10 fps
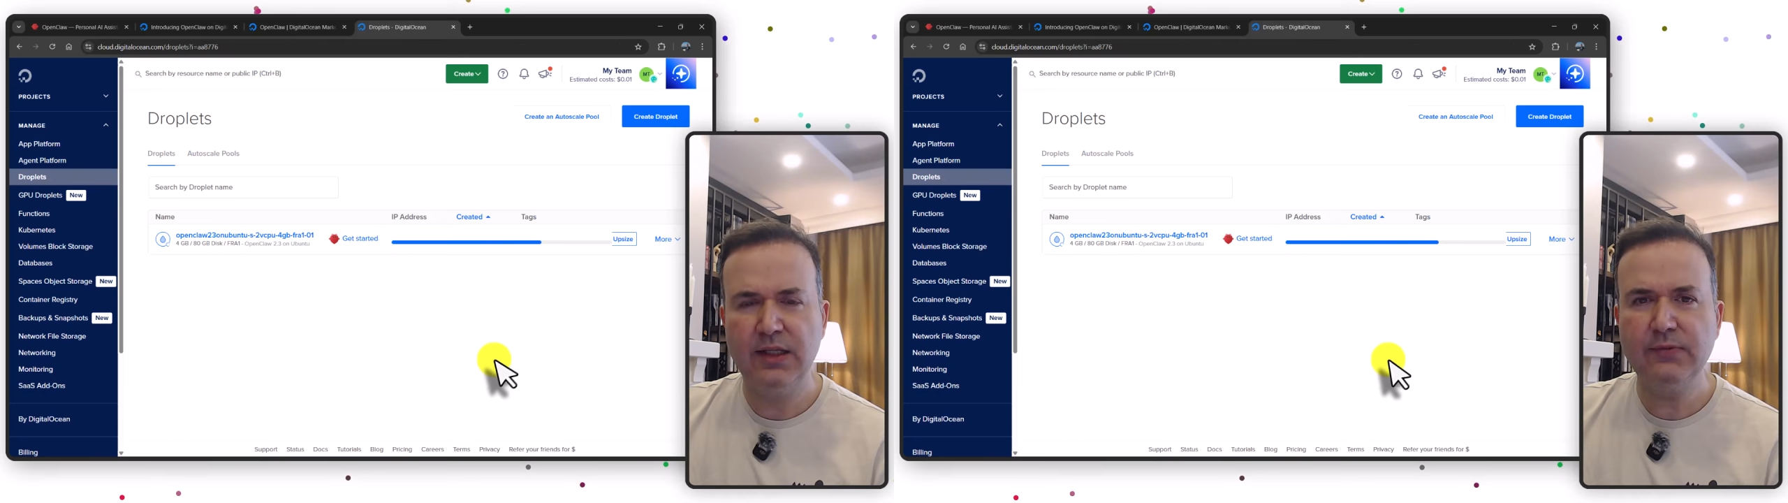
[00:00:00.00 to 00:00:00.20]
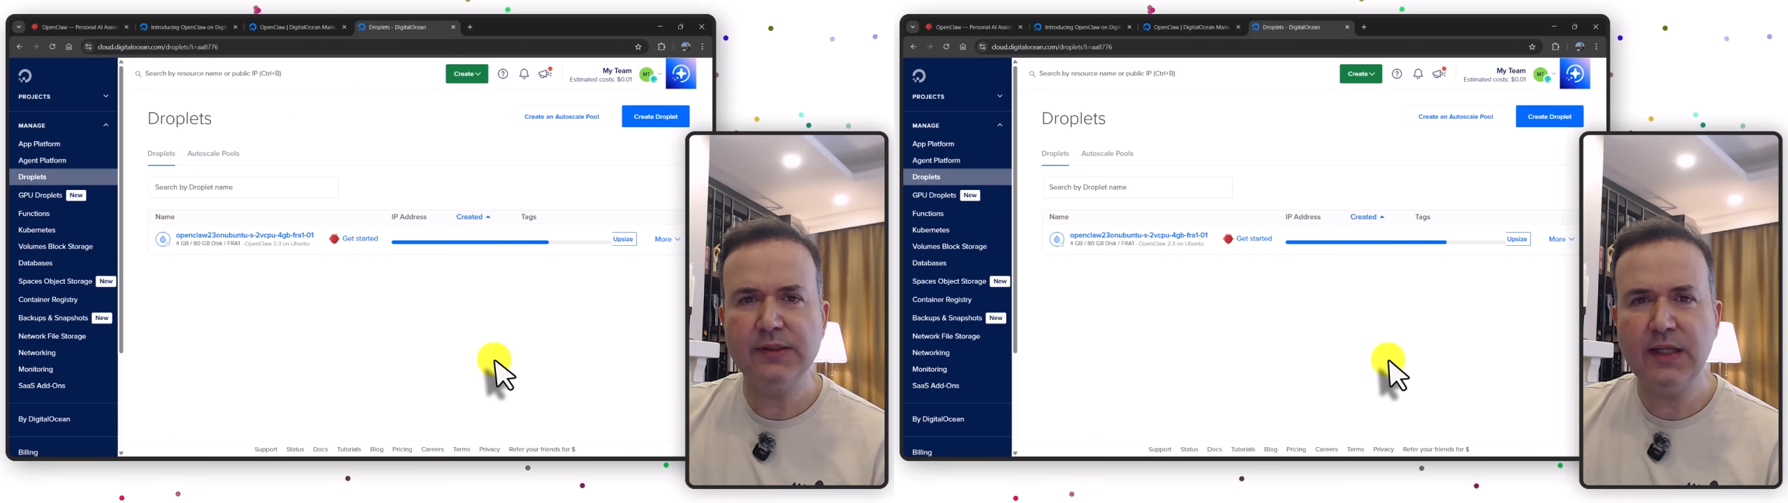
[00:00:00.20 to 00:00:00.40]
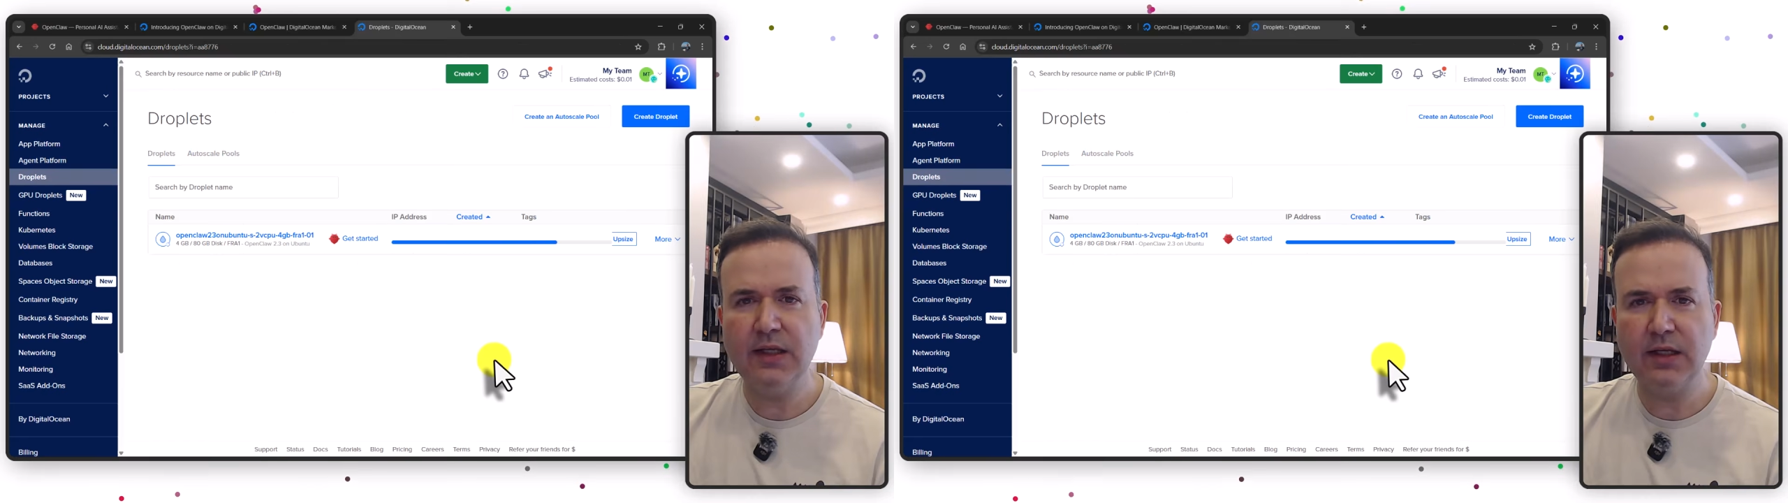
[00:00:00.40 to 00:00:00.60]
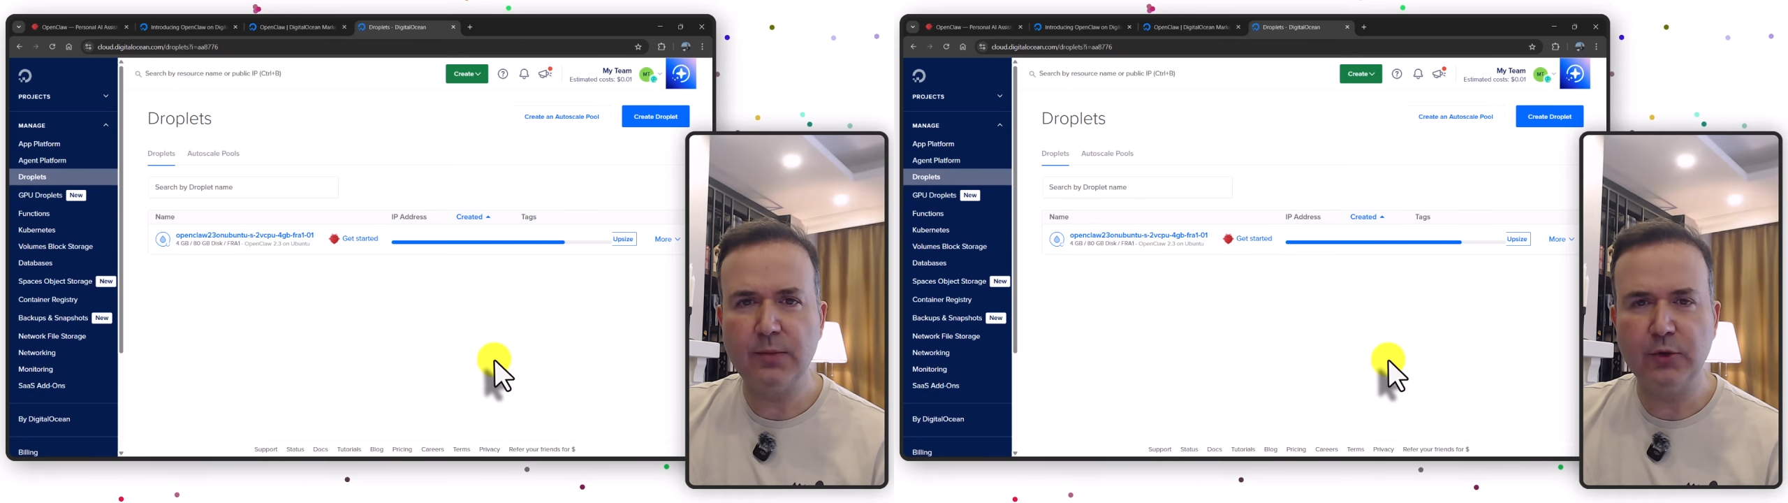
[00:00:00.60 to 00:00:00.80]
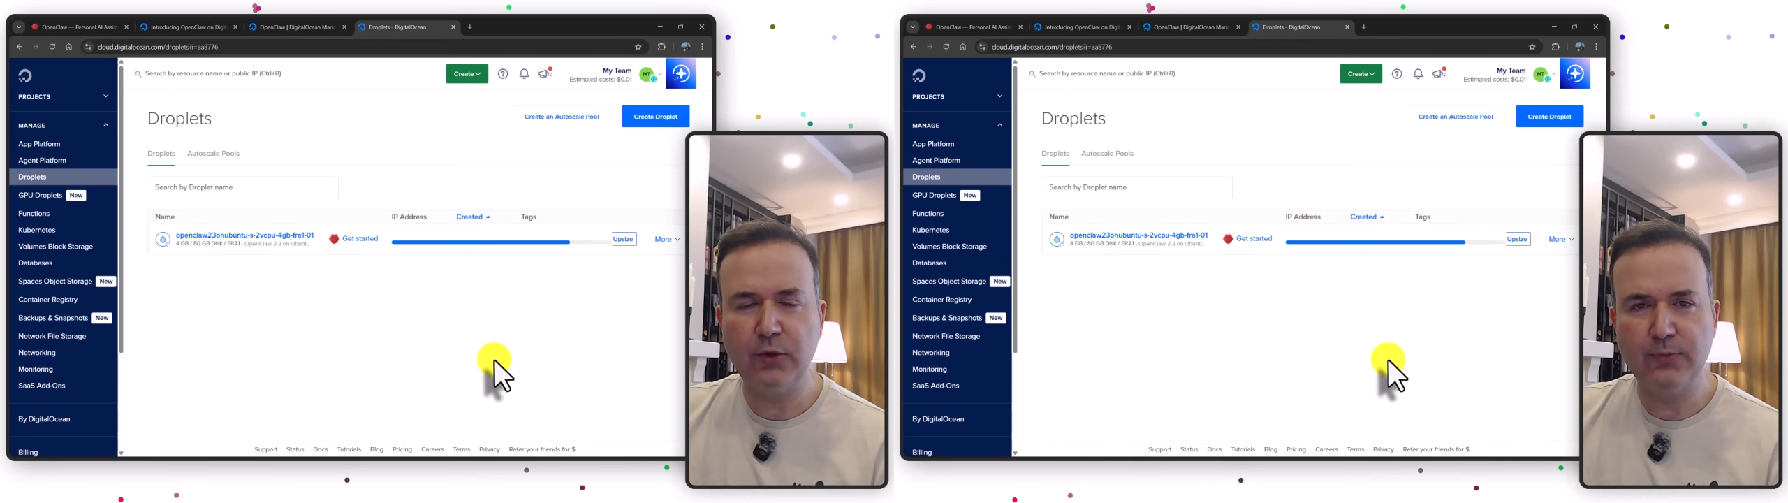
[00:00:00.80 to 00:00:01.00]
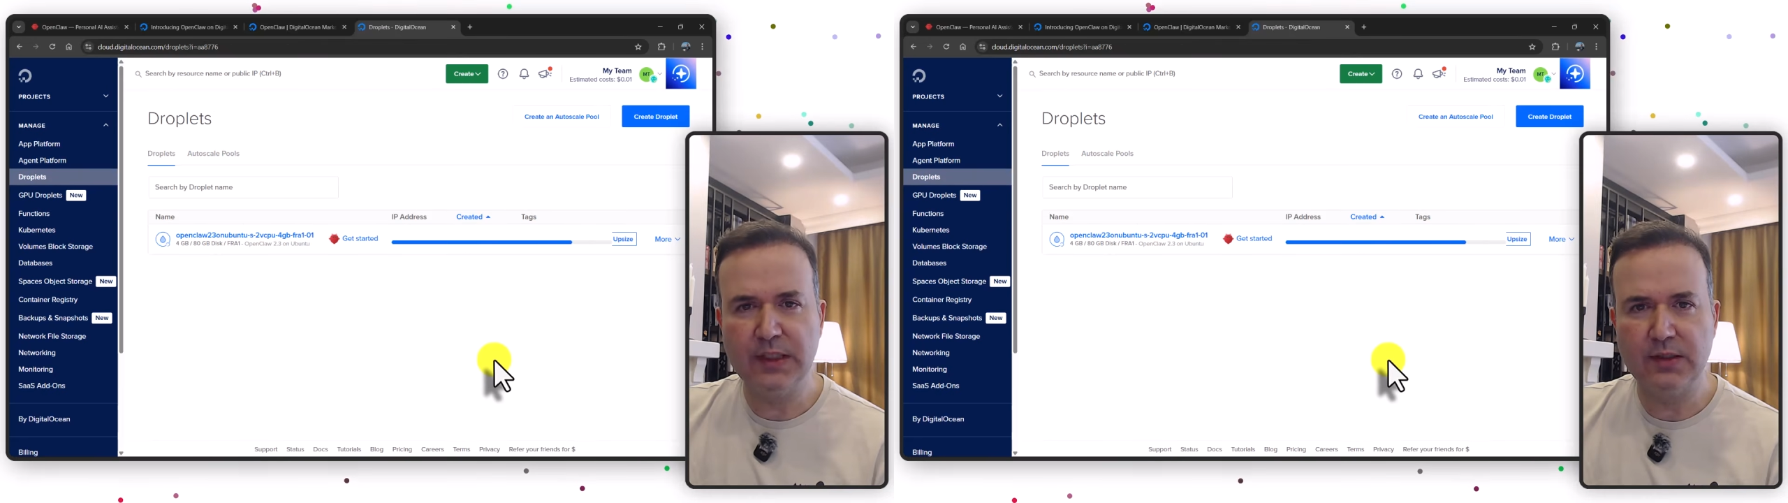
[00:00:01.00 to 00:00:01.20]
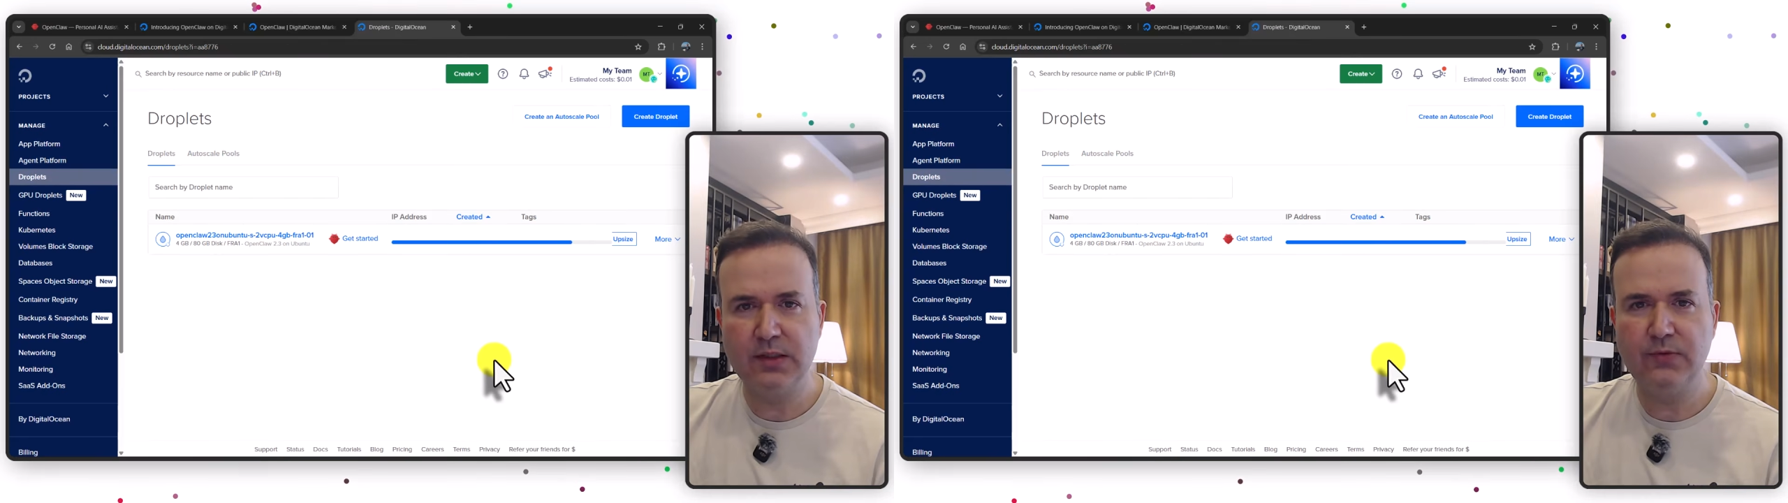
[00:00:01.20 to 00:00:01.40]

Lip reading: It will take a couple of minutes